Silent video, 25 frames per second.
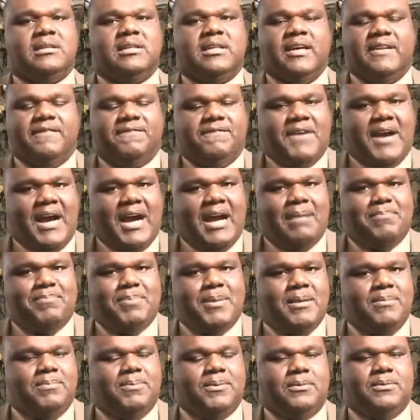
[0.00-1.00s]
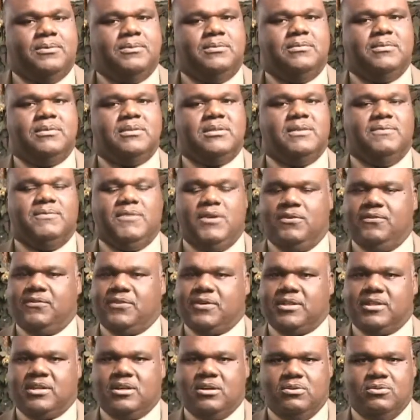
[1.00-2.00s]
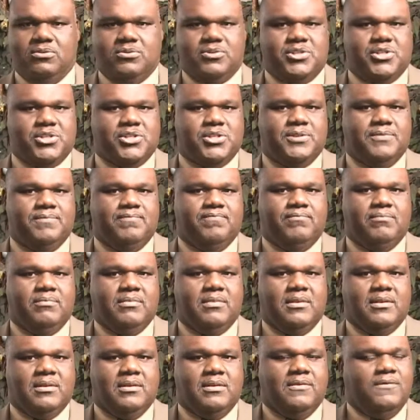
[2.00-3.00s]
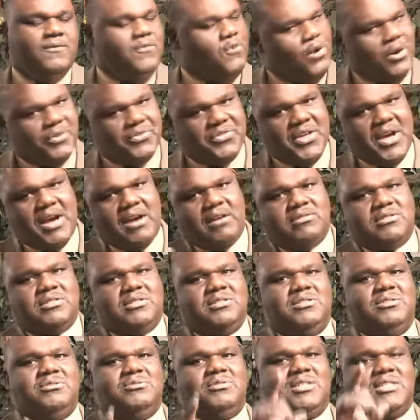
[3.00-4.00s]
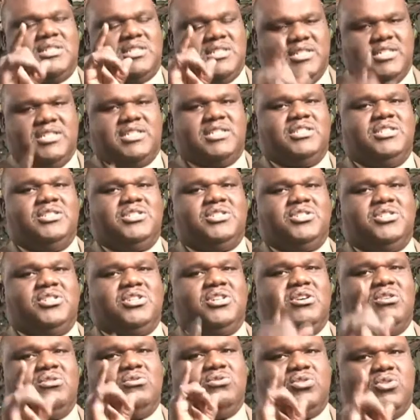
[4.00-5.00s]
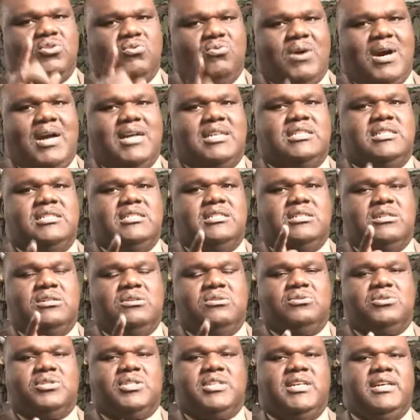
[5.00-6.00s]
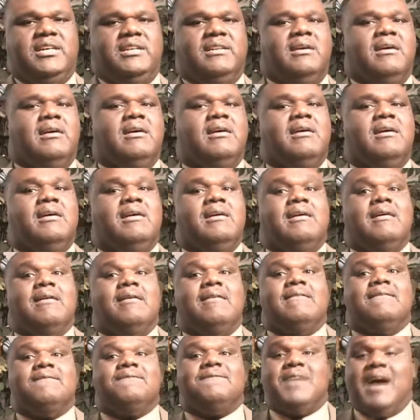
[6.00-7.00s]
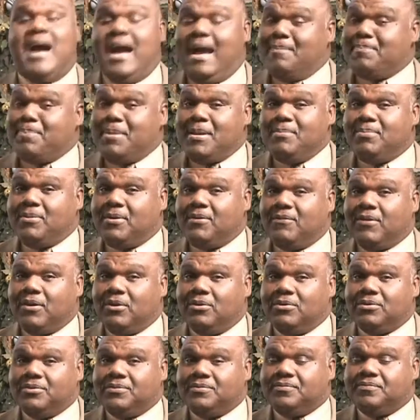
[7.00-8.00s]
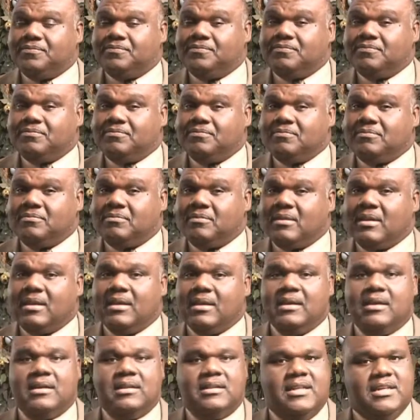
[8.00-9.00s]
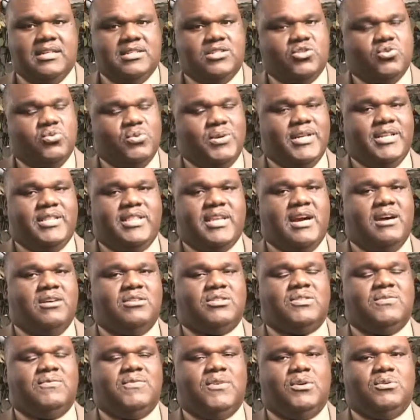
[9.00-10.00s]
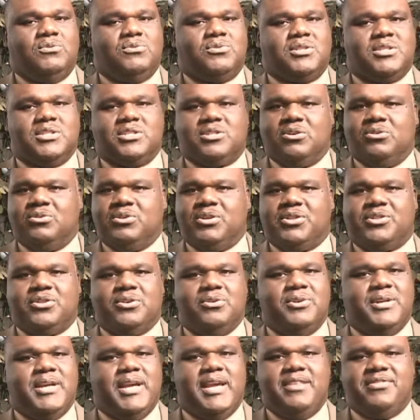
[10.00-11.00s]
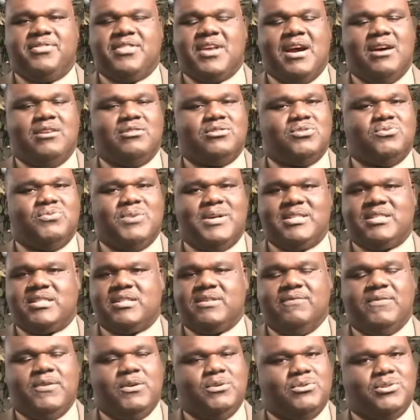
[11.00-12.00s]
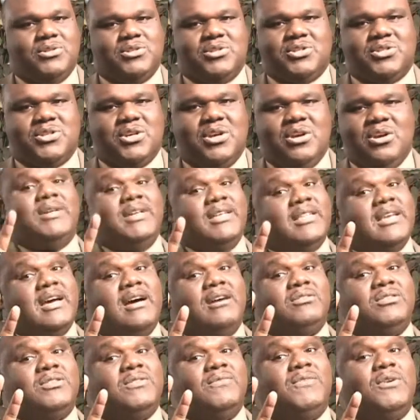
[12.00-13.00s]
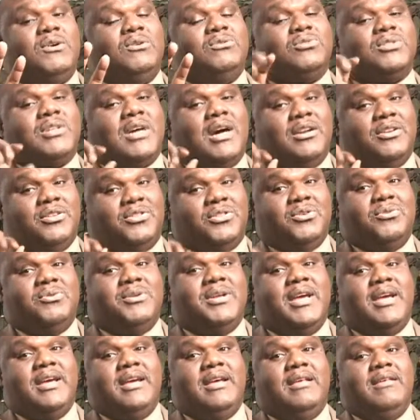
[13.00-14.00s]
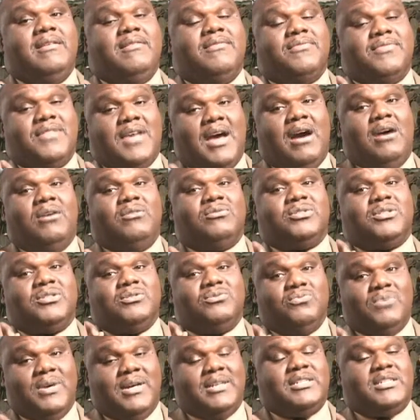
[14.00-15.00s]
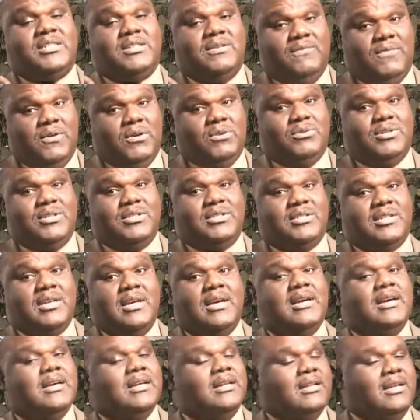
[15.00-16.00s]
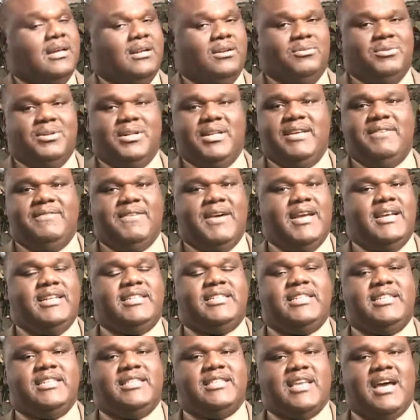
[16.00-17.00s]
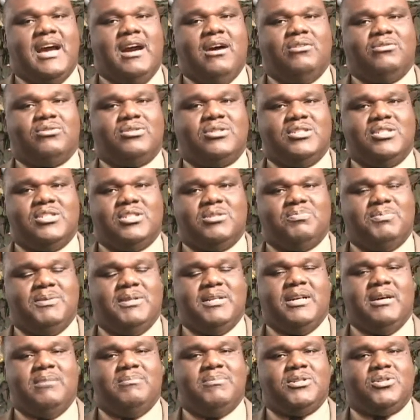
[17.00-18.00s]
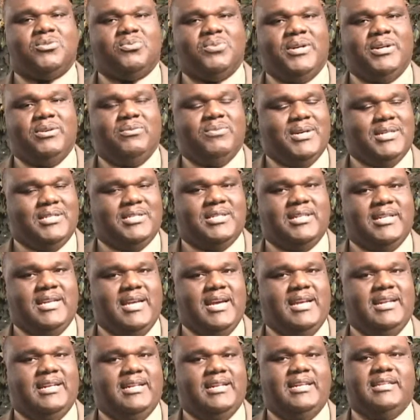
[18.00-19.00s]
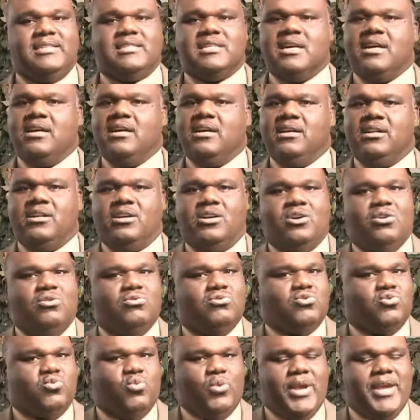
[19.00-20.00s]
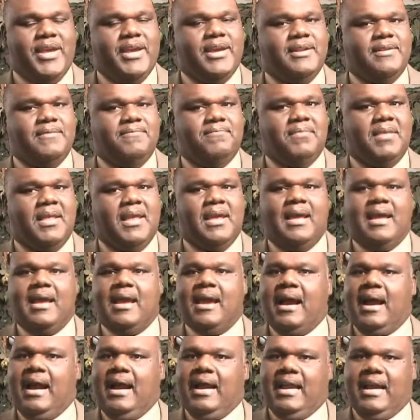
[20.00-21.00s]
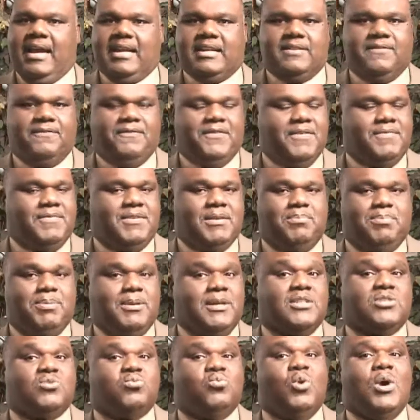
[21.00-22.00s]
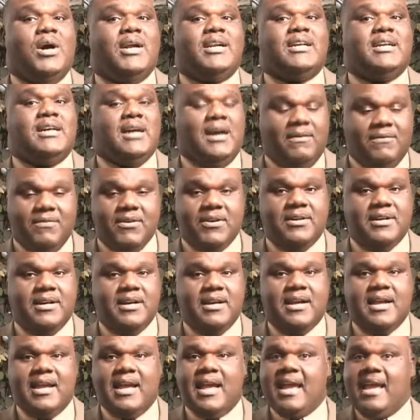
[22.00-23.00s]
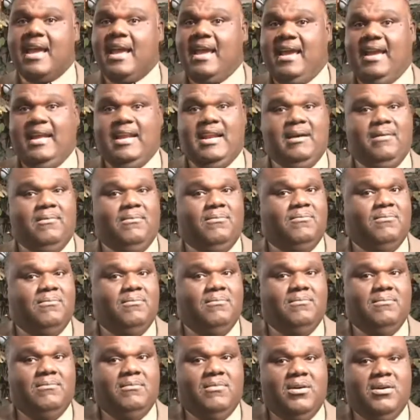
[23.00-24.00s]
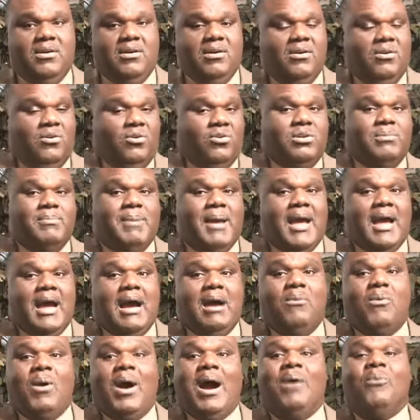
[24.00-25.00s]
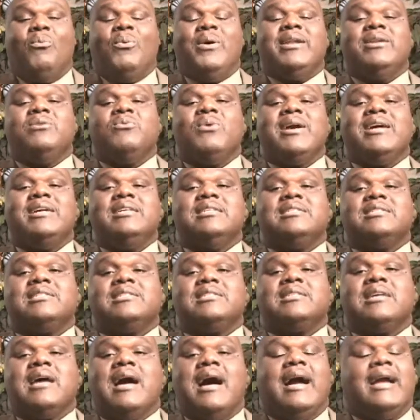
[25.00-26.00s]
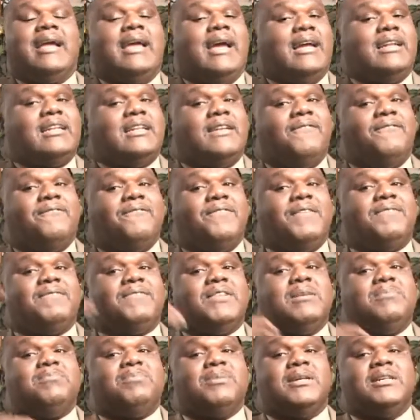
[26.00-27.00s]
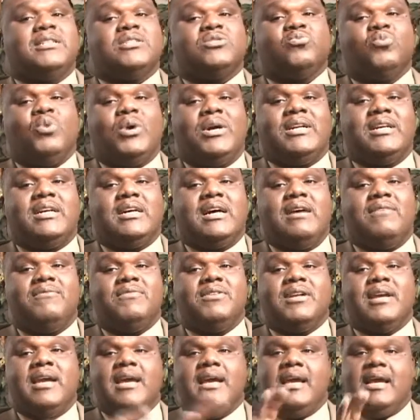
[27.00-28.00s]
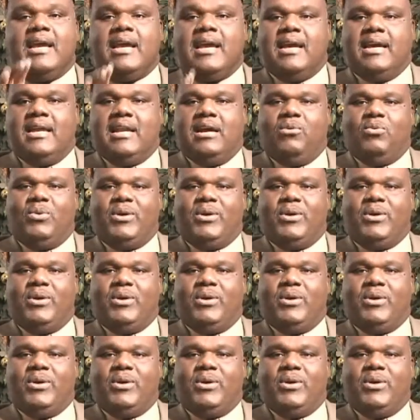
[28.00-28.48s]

get 5 people to vote for the coach, 4,000 of you that's listening to the coach or watching the coach get 5 people to vote. That's 20,000 votes. It's only 38,000 registered voters. 20,000 votes out of 38,000 registered voters. That only leave 18,000 to split up between the rest of the candidates. The coach win. I got the 50+1 covered, and I'm on the back. I win the race. I got the 50+1 covered, and I